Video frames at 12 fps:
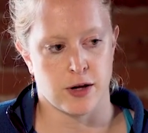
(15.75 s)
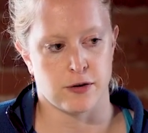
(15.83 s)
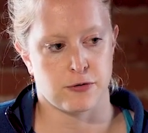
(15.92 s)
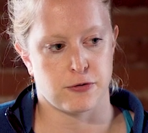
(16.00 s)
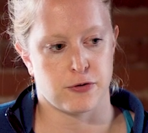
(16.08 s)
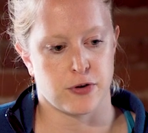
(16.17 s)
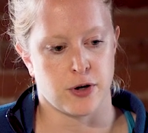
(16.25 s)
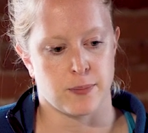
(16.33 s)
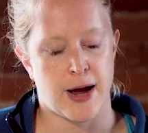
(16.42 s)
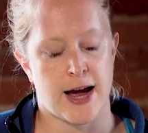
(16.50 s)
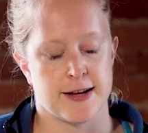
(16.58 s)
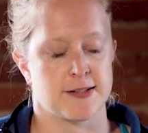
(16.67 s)
if your
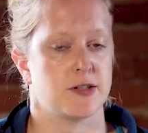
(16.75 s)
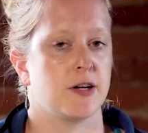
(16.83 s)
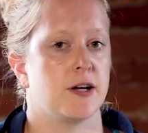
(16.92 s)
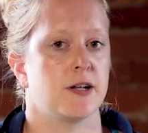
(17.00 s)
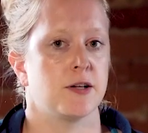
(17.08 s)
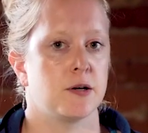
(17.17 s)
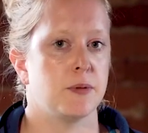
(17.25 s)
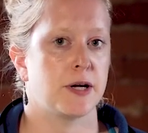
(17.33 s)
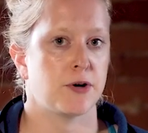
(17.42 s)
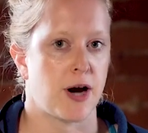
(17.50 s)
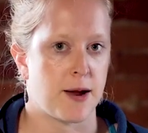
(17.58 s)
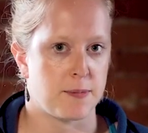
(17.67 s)
bag is looking a little
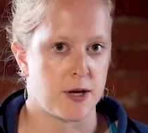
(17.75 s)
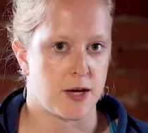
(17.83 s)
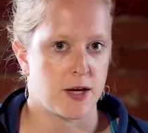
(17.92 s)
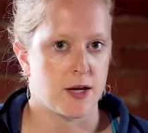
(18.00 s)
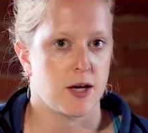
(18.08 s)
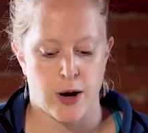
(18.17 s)
bit grimy,